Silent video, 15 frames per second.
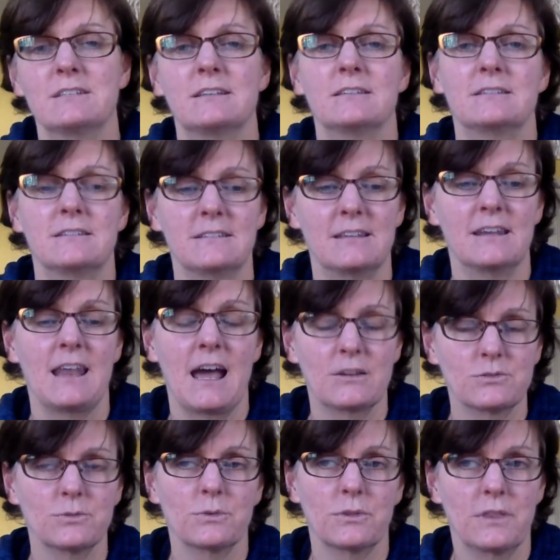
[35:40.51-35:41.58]
it's just a
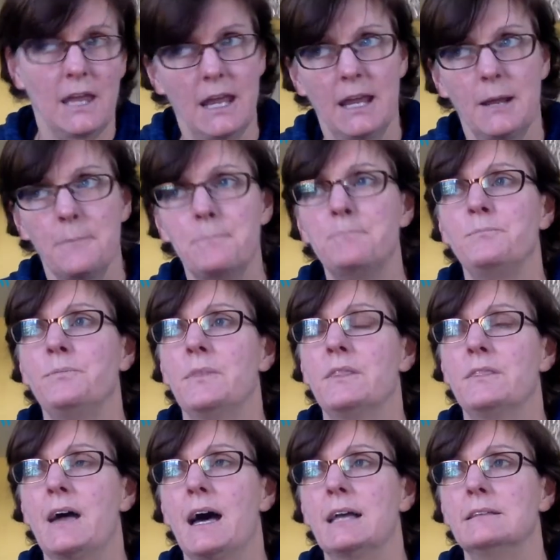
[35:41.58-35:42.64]
natural thing
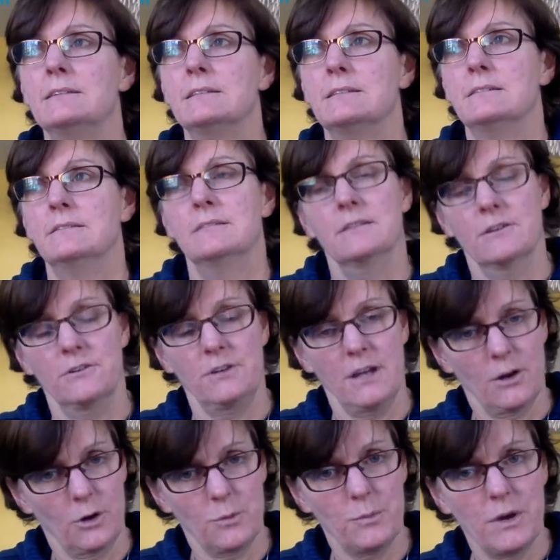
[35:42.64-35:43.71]
that her
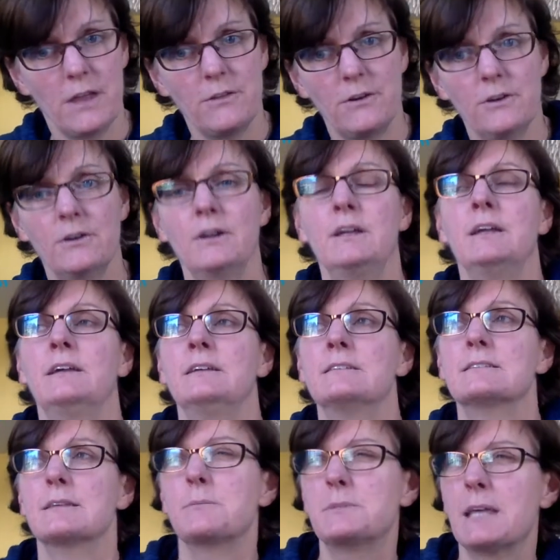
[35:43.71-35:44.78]
younger brother
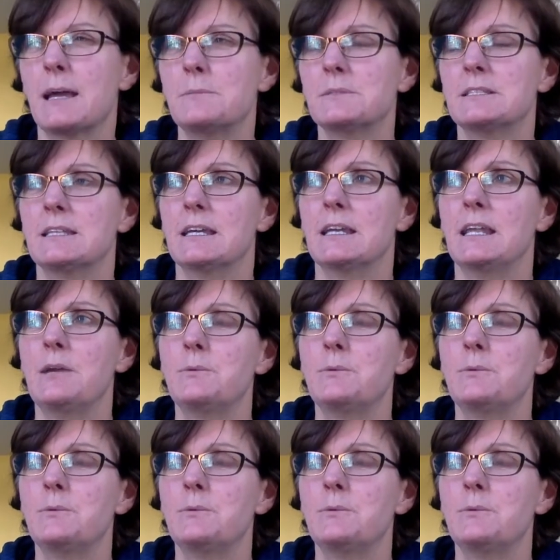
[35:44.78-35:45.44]
sometimes did.